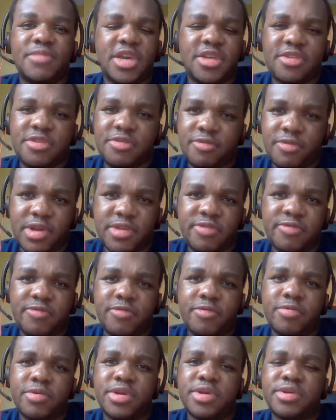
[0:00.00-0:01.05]

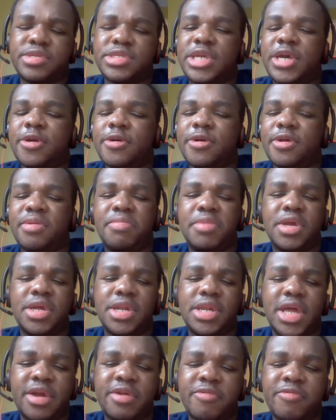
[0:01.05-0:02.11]
stressful. There's not gonna be a
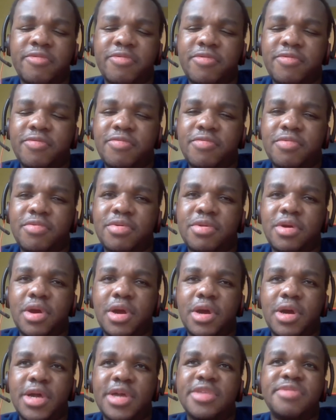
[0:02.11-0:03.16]
lot of
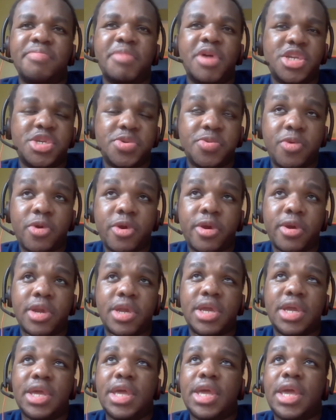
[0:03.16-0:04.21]
as much
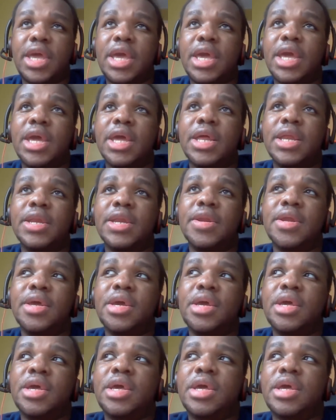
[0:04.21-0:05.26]
work, and
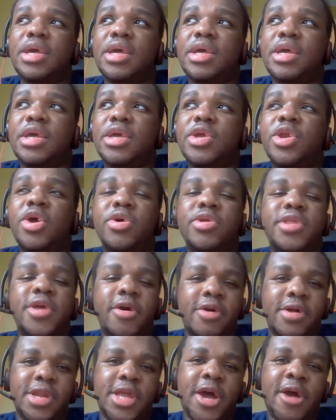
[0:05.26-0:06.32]

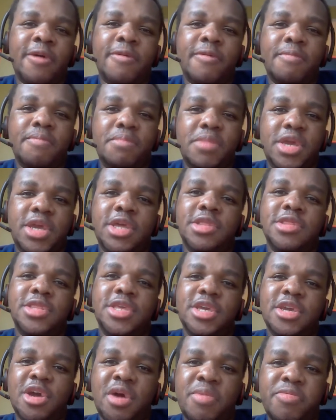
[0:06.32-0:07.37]
they'll allow me
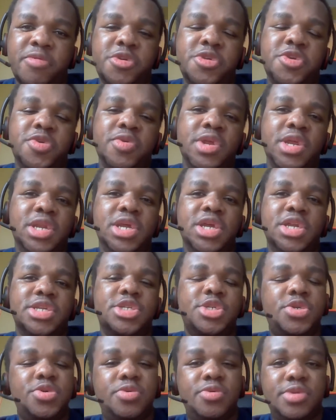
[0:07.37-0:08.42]
the opportunity
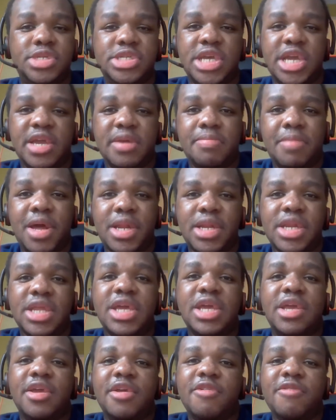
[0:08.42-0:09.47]
to take my
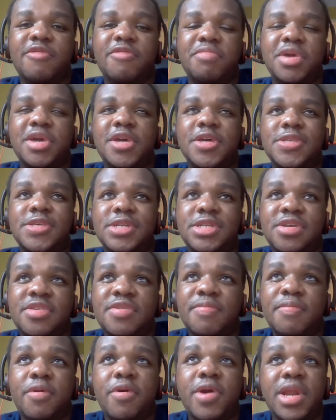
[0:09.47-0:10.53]
leave because at
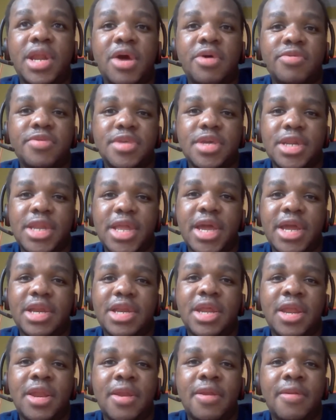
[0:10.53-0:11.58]
this point I was
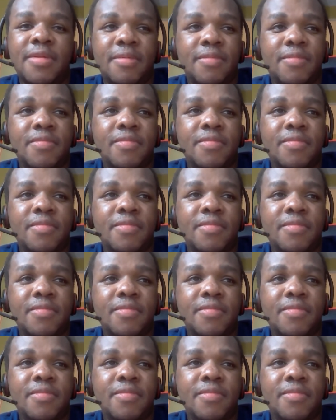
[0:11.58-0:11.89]
getting